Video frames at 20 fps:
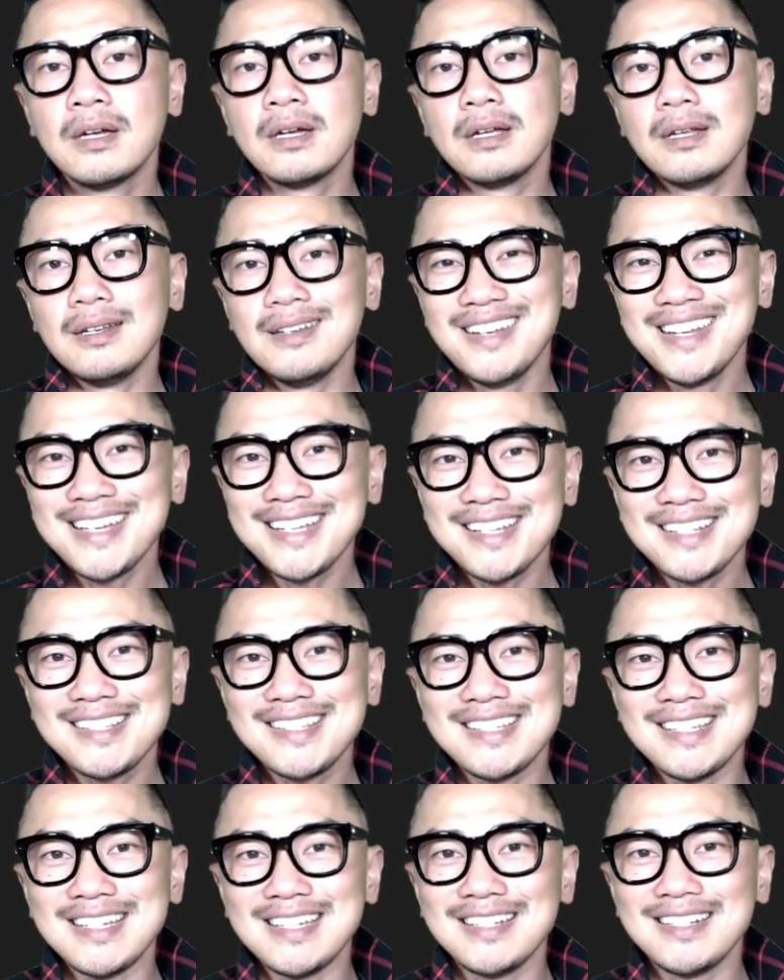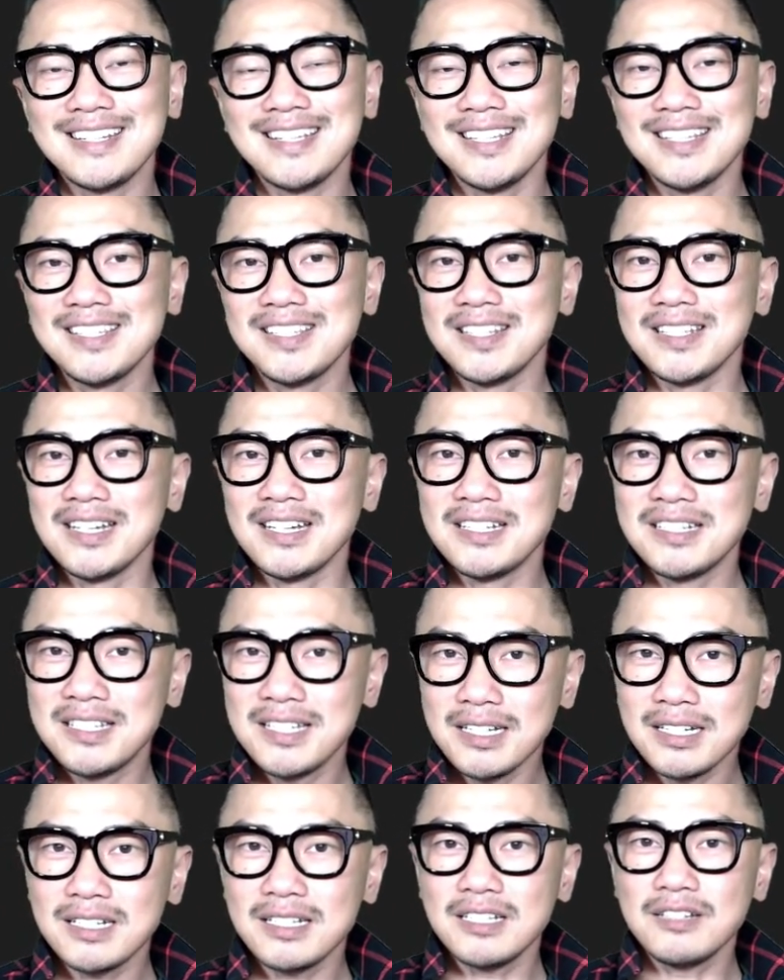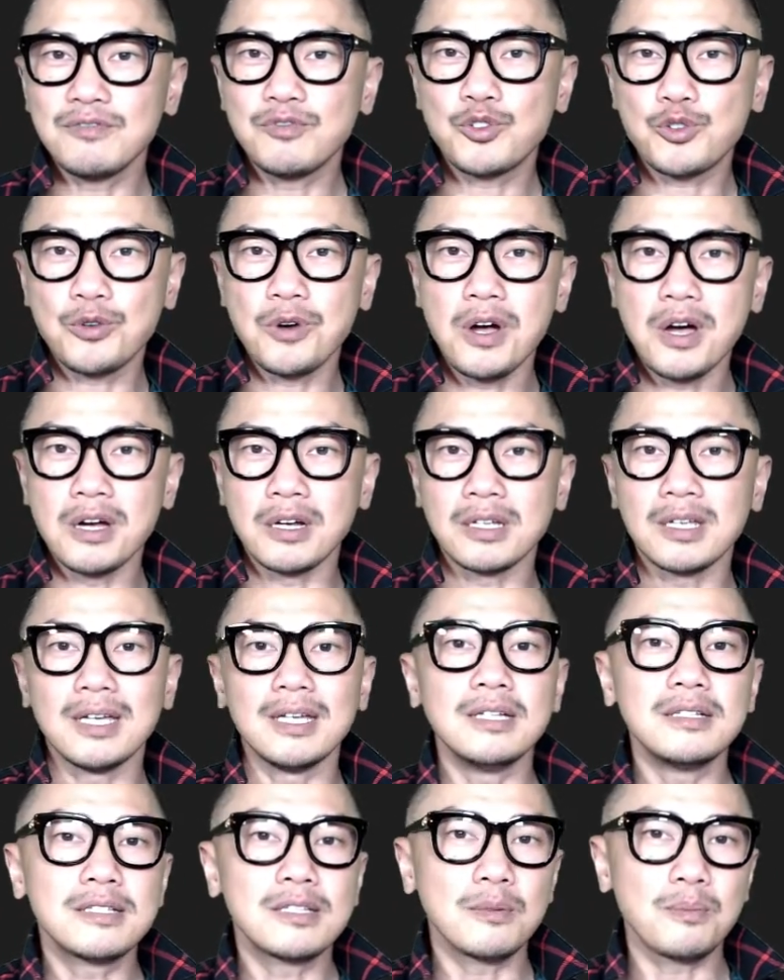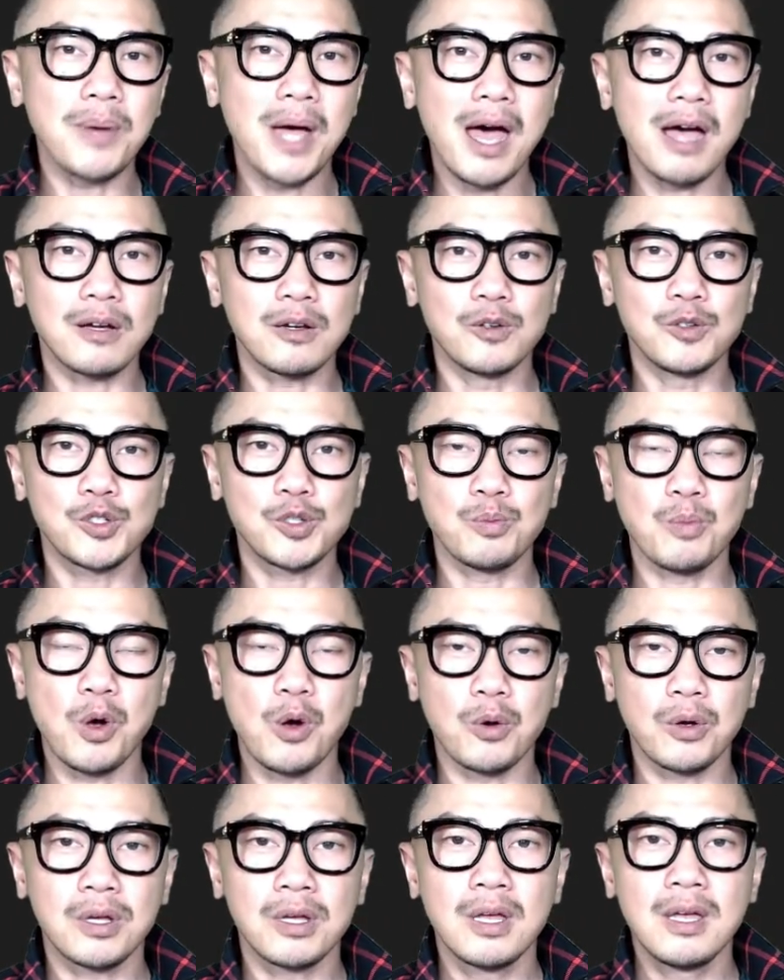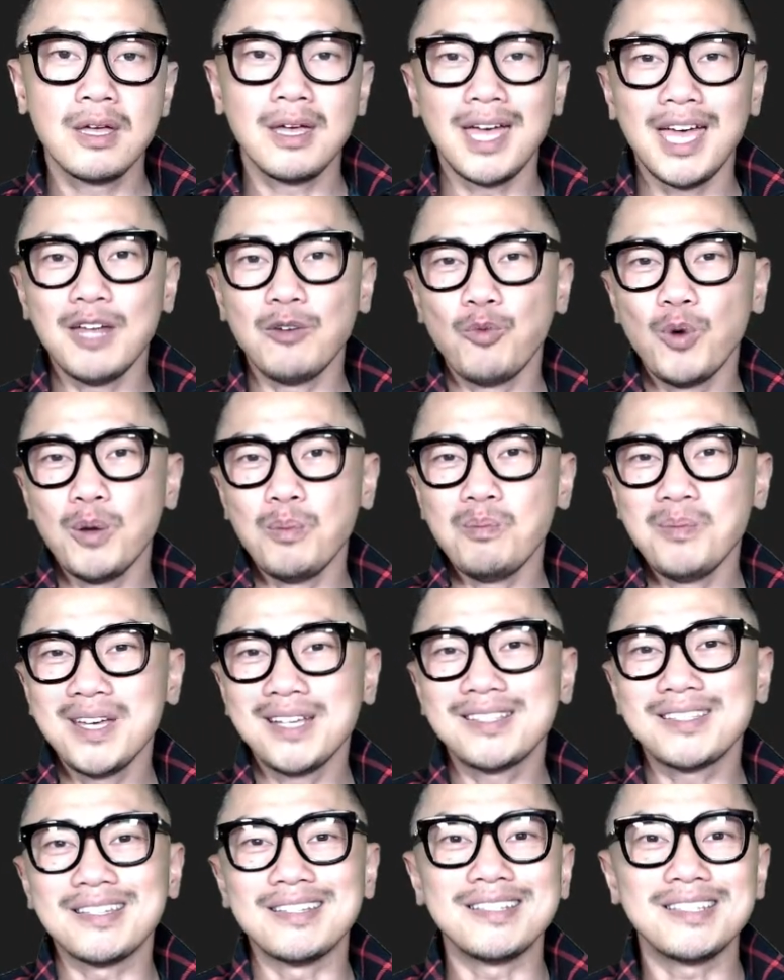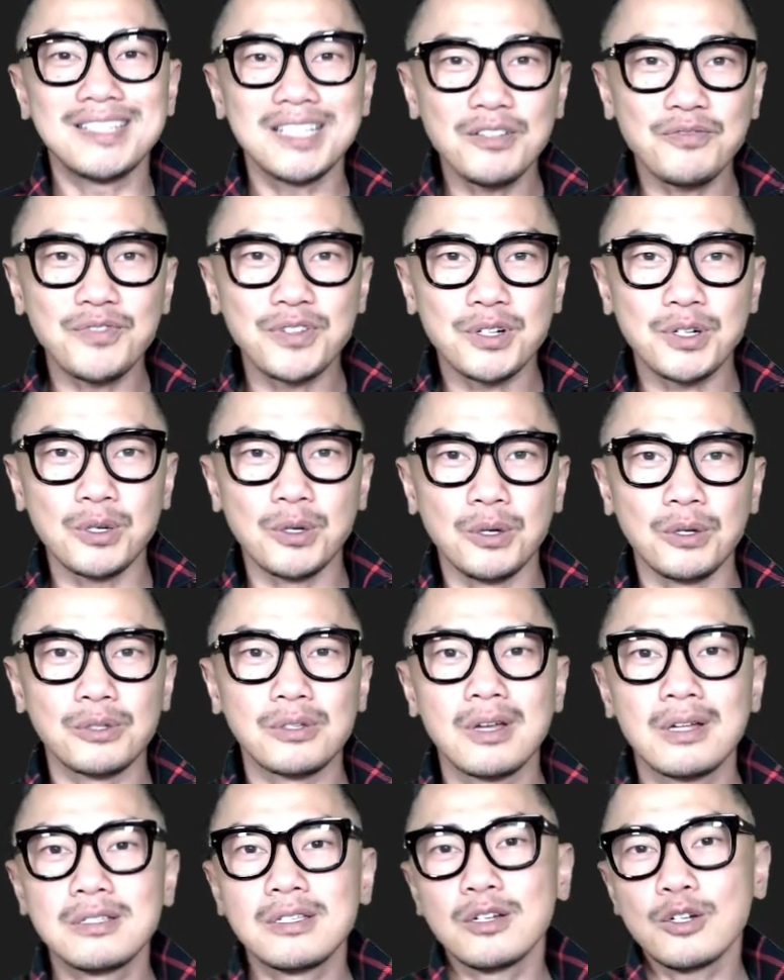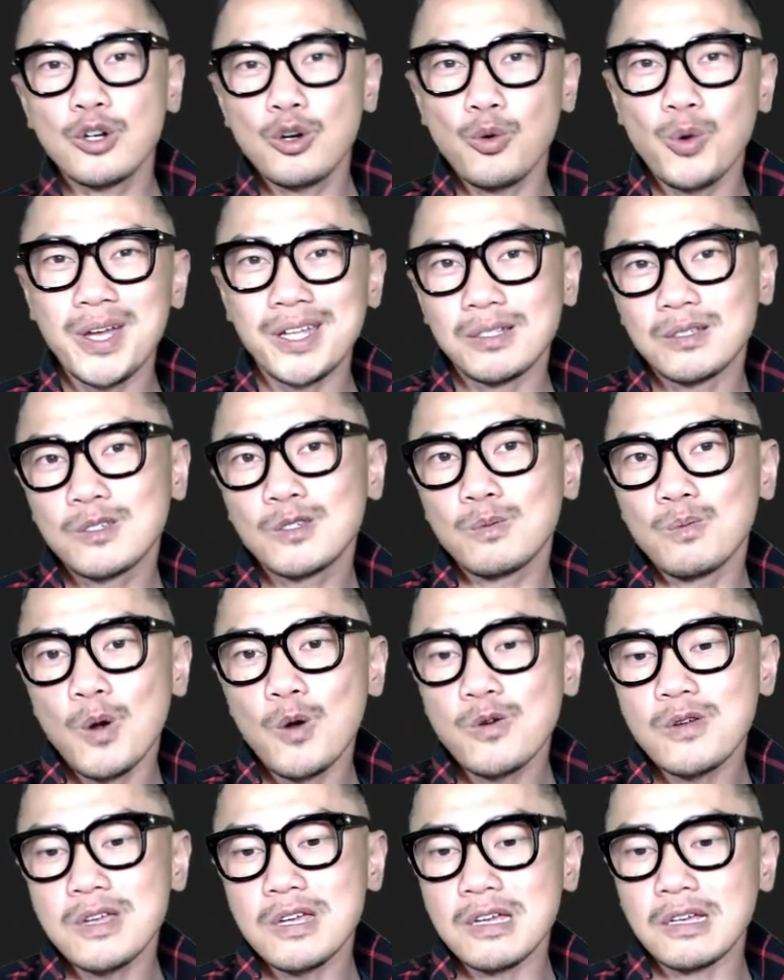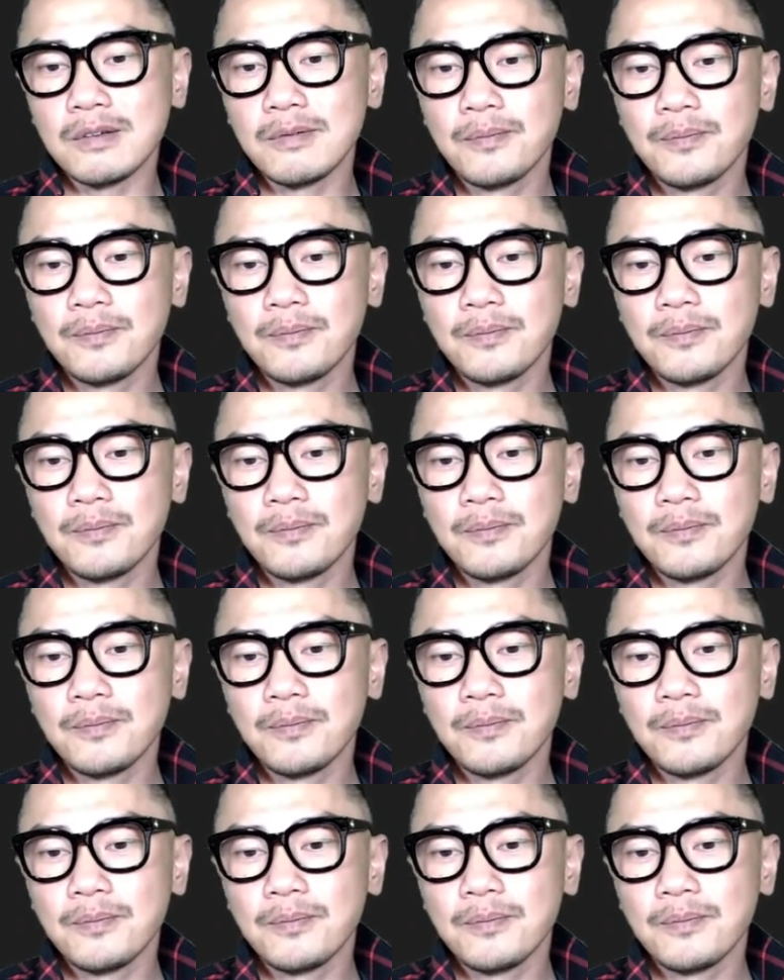Nicotine is the addictive drug in tobacco smoke and what makes it difficult to quit smoking.